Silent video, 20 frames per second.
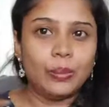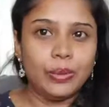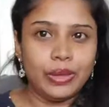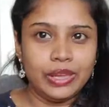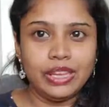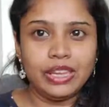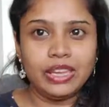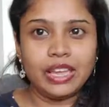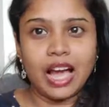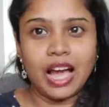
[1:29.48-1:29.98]

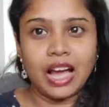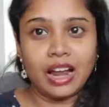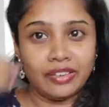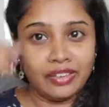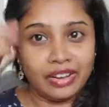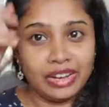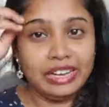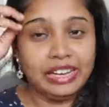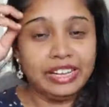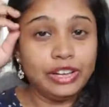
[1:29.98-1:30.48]
We are
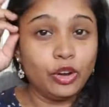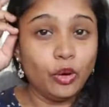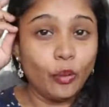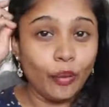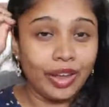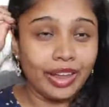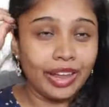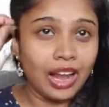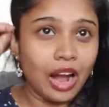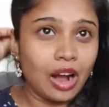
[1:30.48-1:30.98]
really
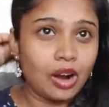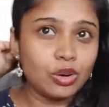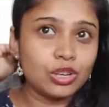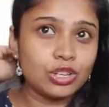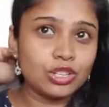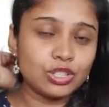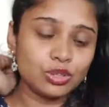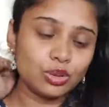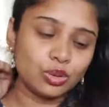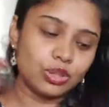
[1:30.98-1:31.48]
going
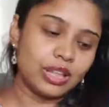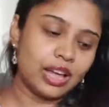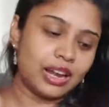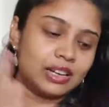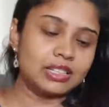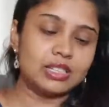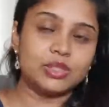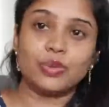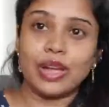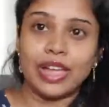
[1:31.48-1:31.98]
out, so
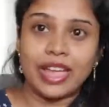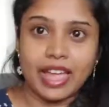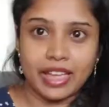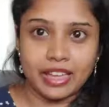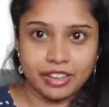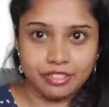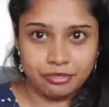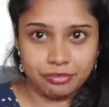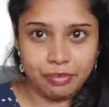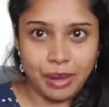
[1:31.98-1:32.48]
that is why I
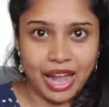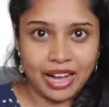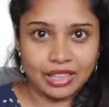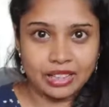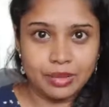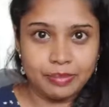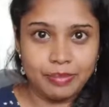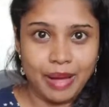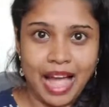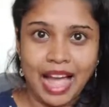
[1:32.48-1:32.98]
have
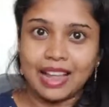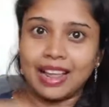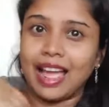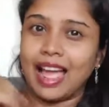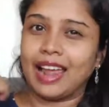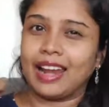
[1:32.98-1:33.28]
packed the bag,